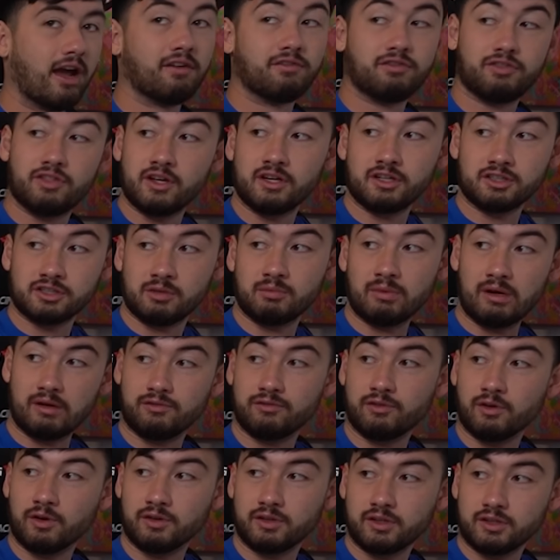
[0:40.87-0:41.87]
I have things on my
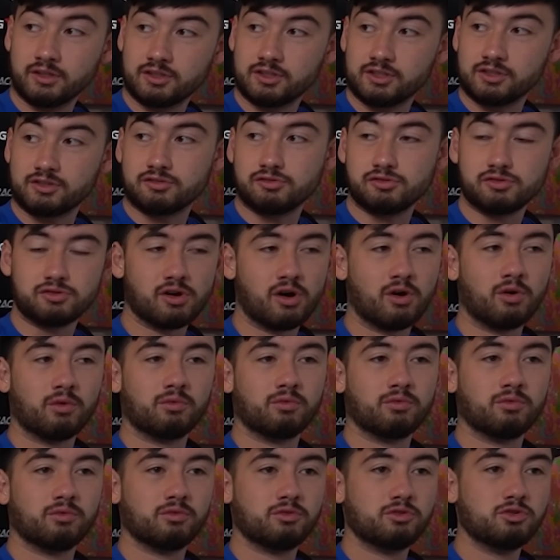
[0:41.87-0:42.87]
phone that you just you don't.
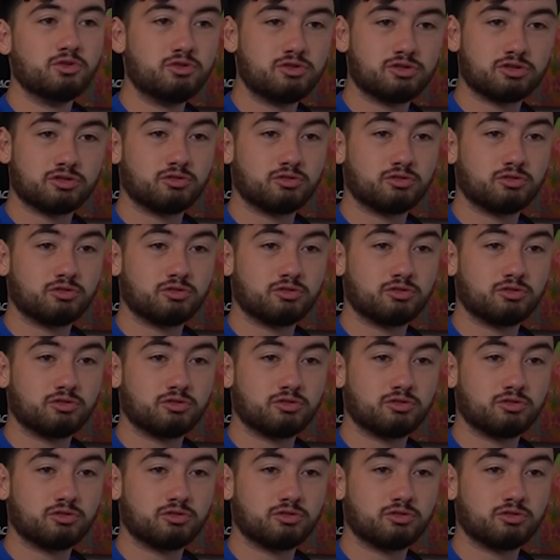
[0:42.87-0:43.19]
Yeah. You